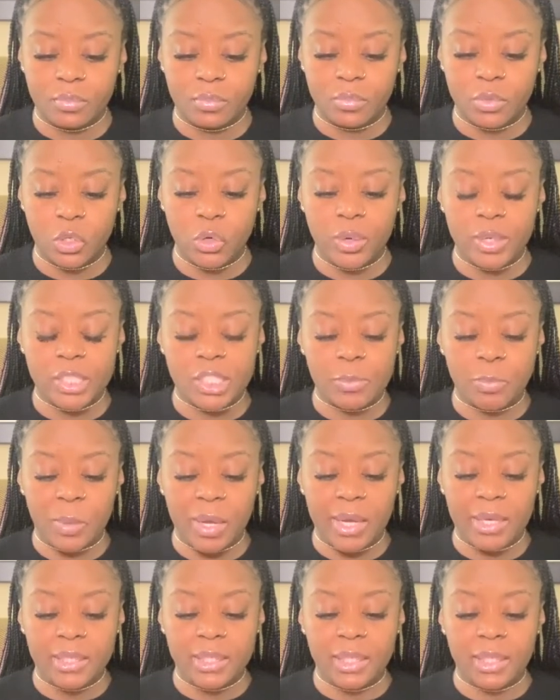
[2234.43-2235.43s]
you're
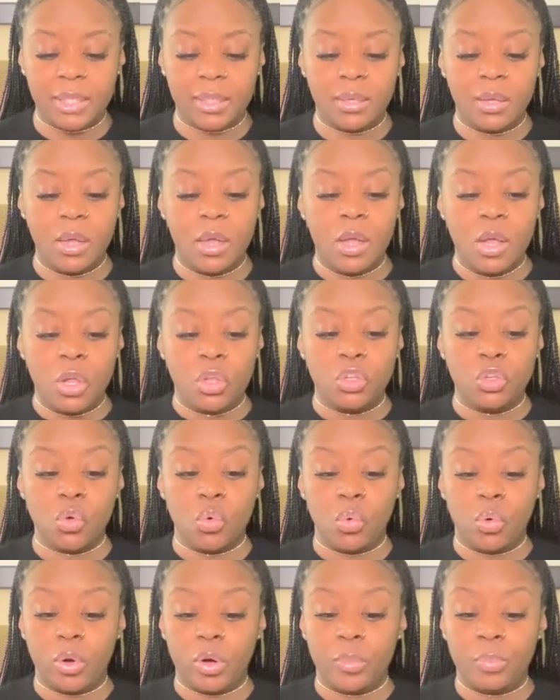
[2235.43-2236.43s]
expanding
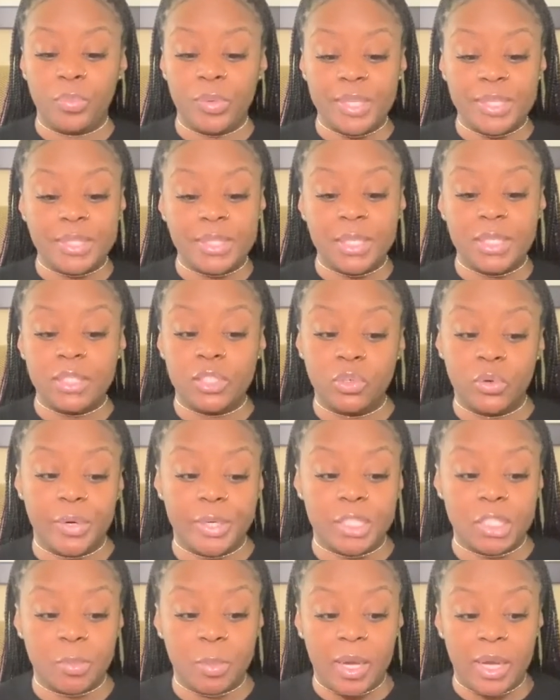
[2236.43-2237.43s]
your business, you're
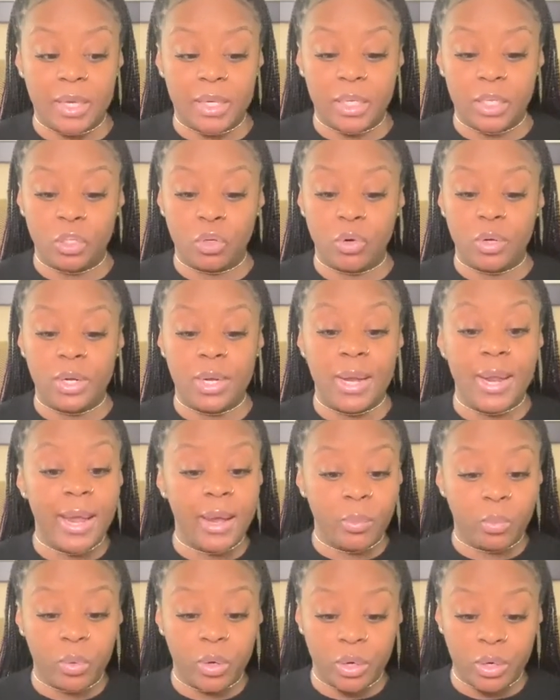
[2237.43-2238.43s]
expanding your
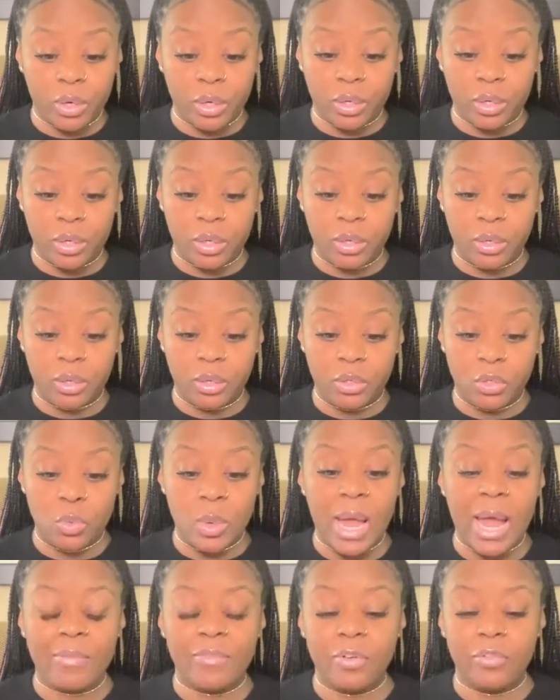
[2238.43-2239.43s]
network. You
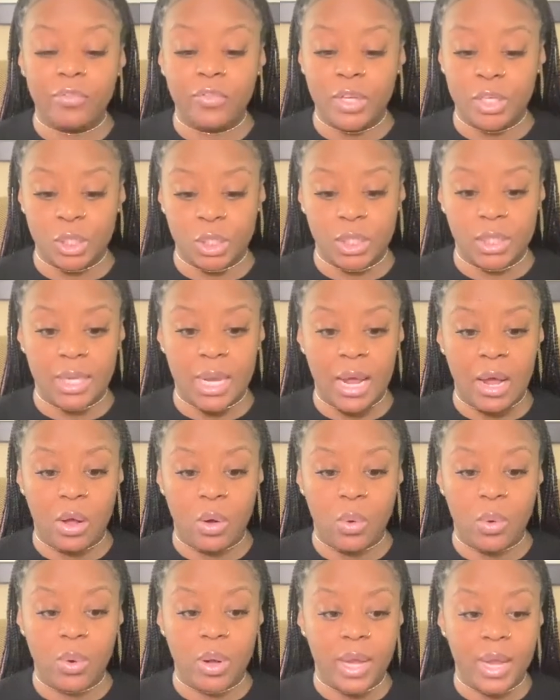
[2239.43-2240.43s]
have a vision
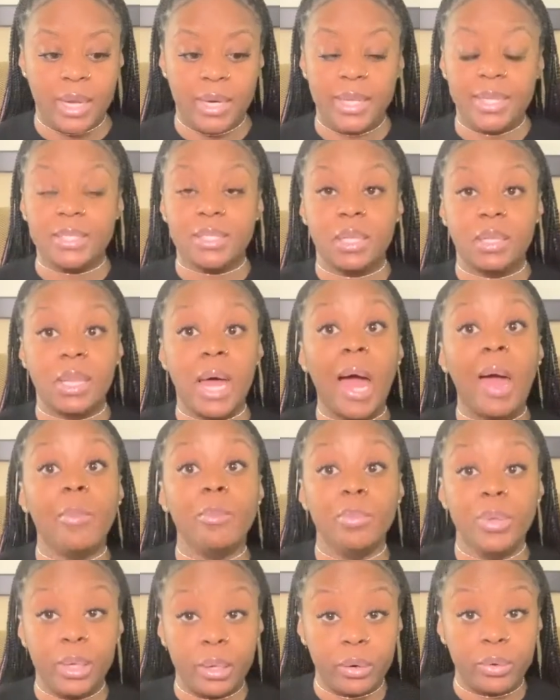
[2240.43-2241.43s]
now, and it's a lot
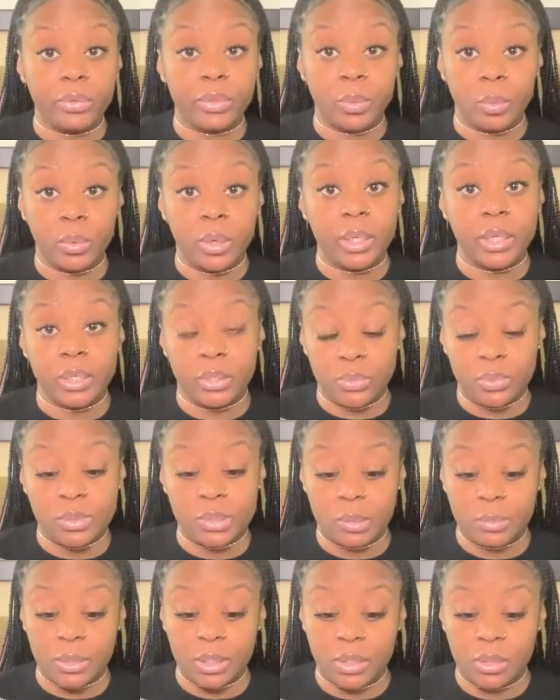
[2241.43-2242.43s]
bigger than what it used
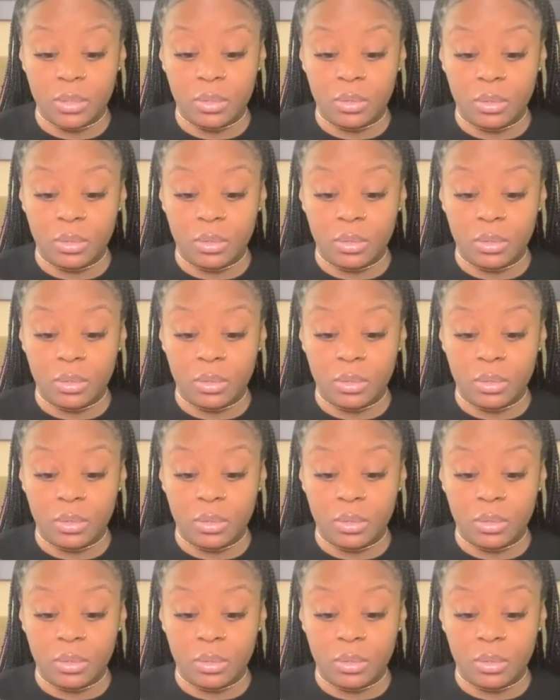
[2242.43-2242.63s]
to be.